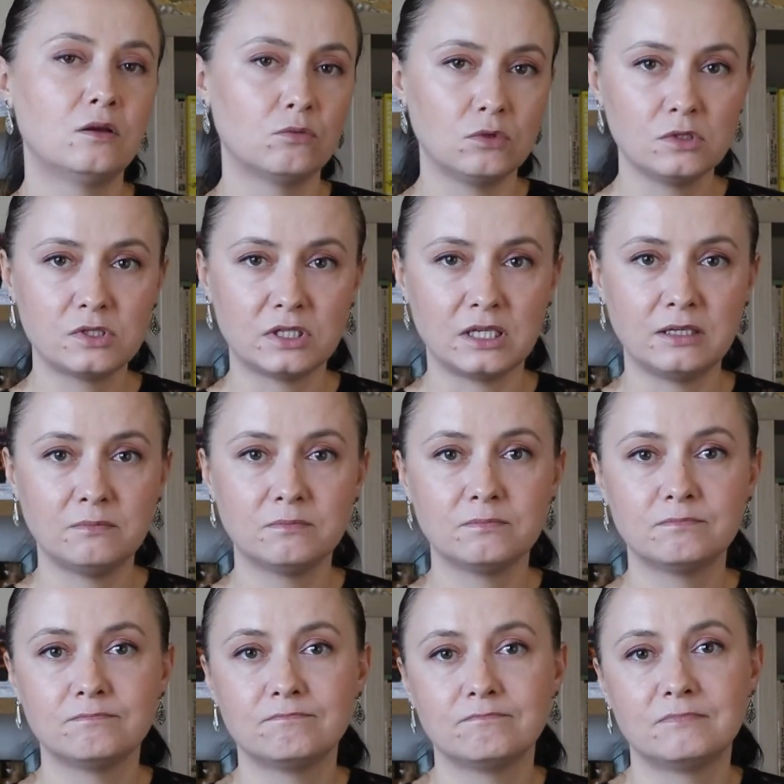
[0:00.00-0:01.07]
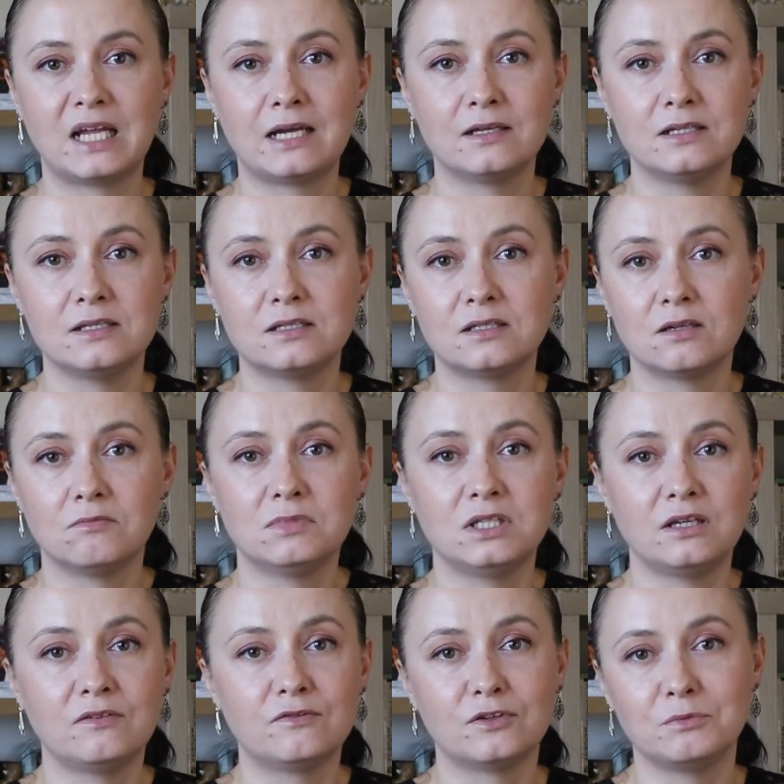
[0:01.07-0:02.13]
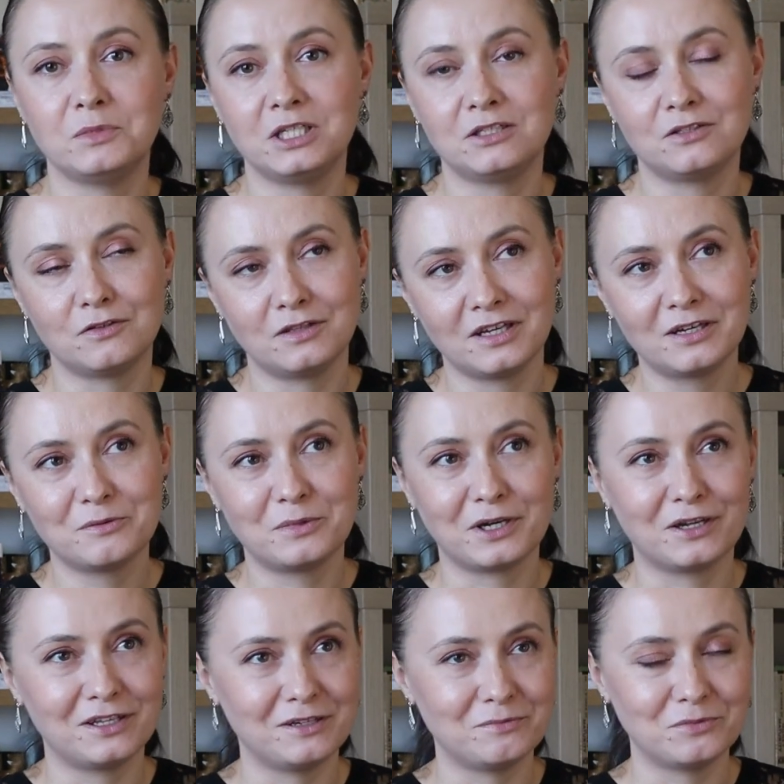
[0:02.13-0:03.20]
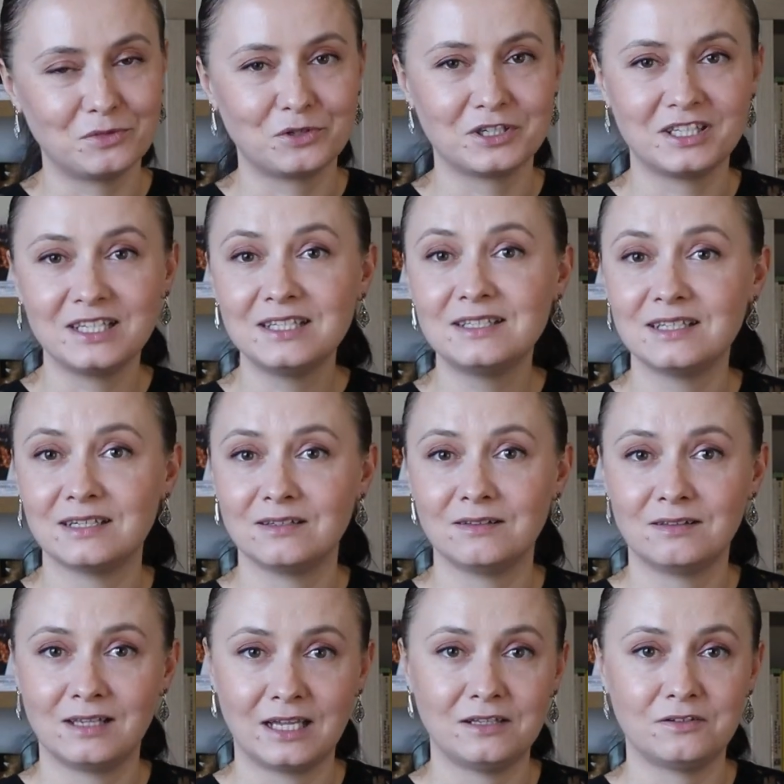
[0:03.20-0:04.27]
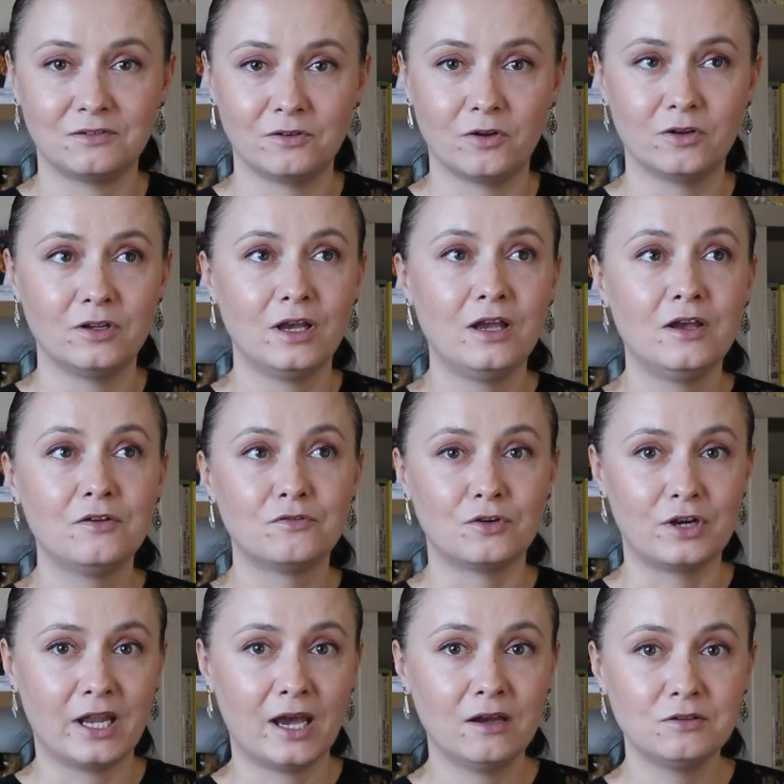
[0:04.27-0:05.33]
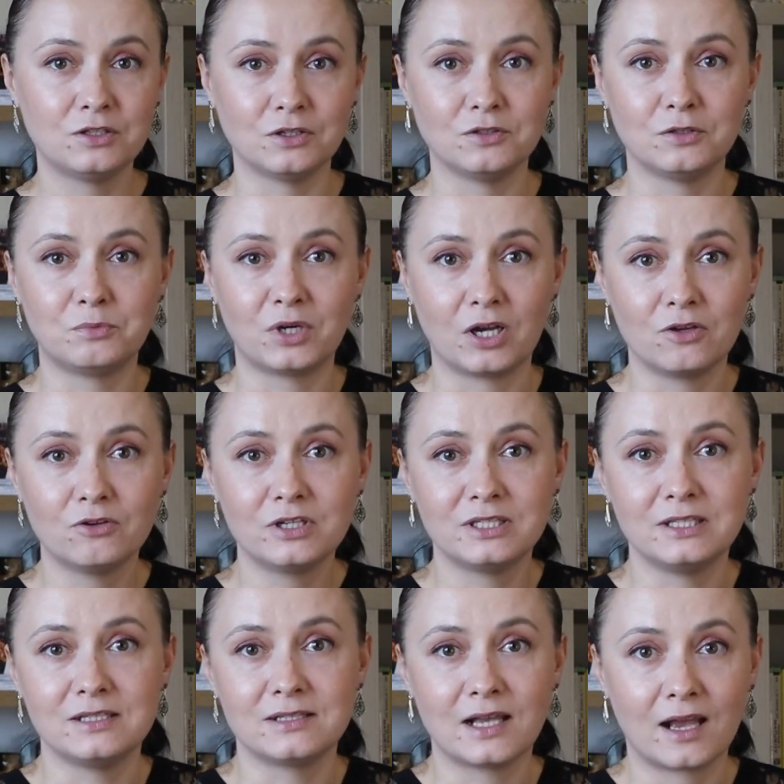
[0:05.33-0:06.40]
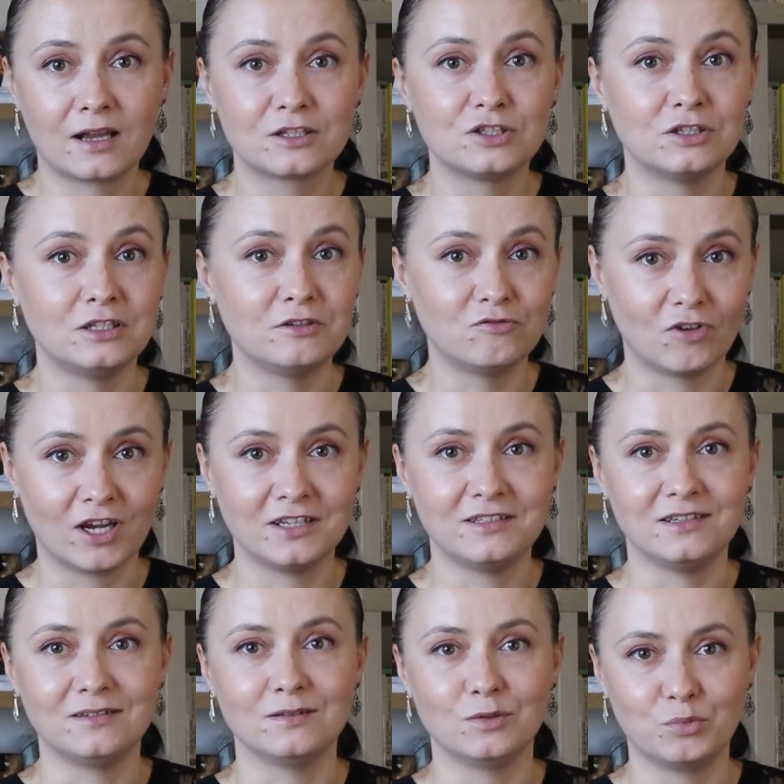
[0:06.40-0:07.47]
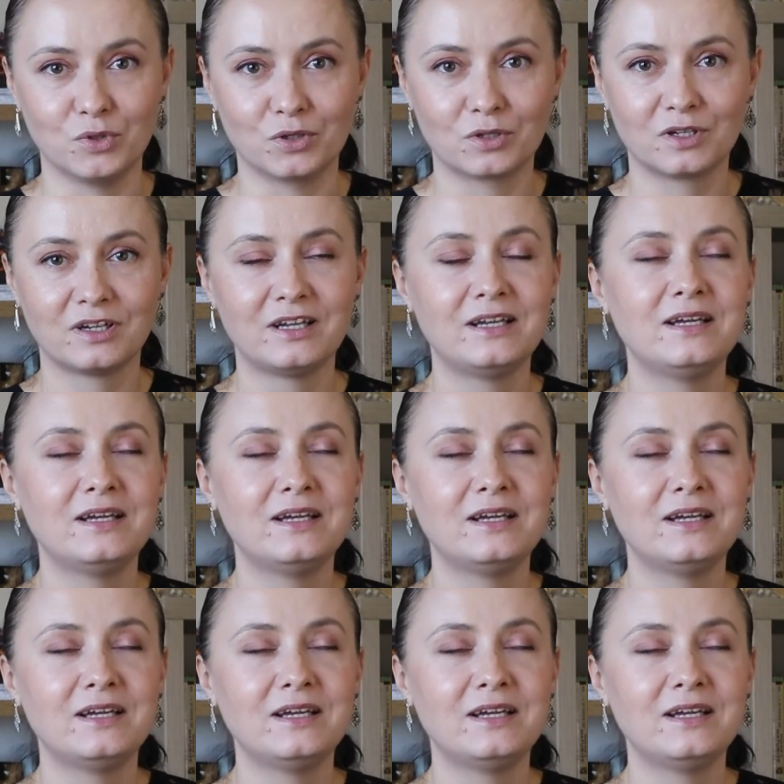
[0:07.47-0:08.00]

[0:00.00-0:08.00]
We'll see. That is something for me to think about in more detail later on. For now, though, the priority is actually writing the book.